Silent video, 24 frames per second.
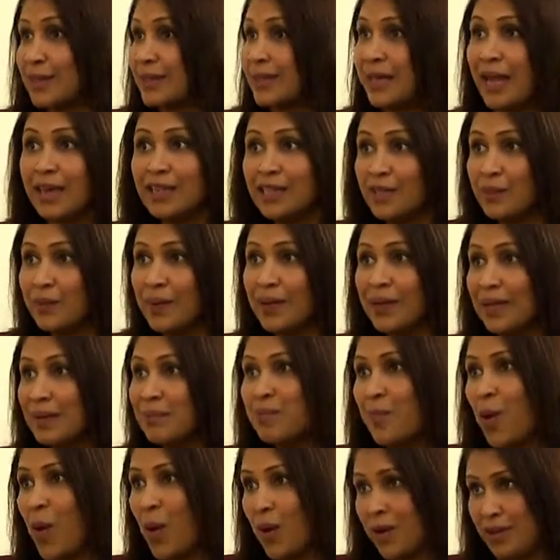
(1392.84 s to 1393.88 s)
That is very
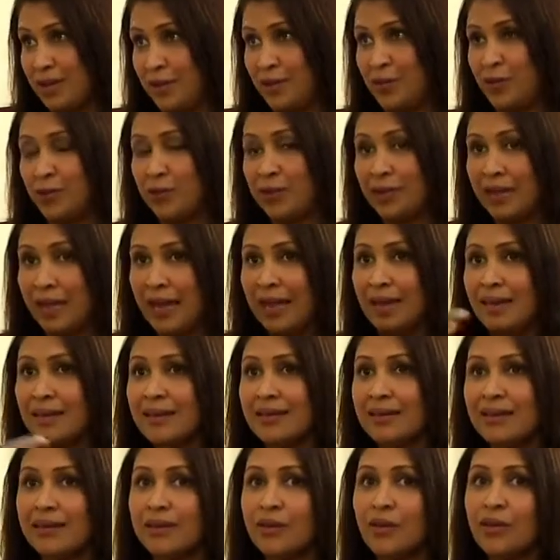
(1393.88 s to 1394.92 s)
important. So
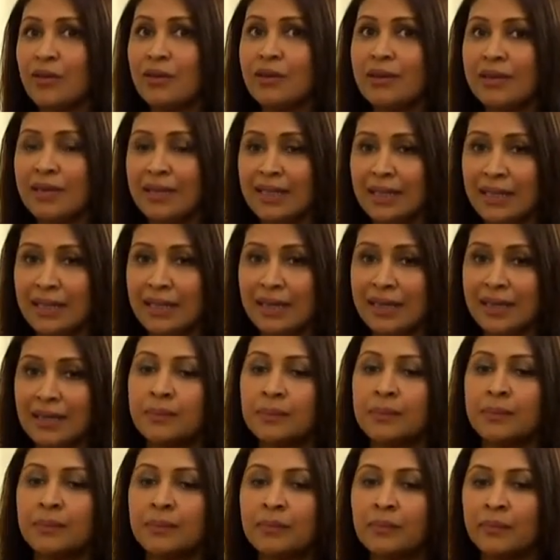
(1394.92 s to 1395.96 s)
then only
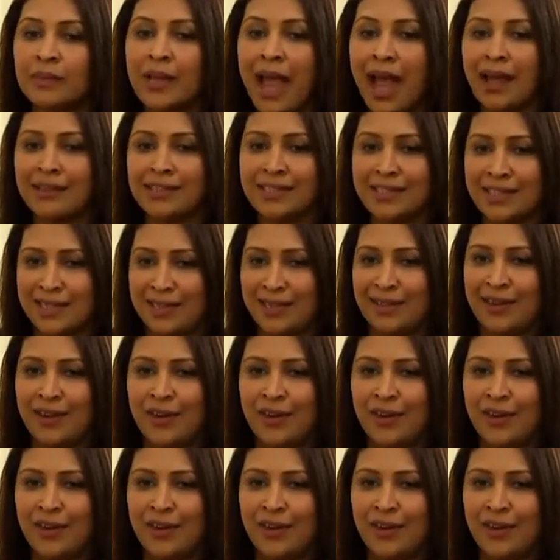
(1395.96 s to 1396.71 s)
youngster,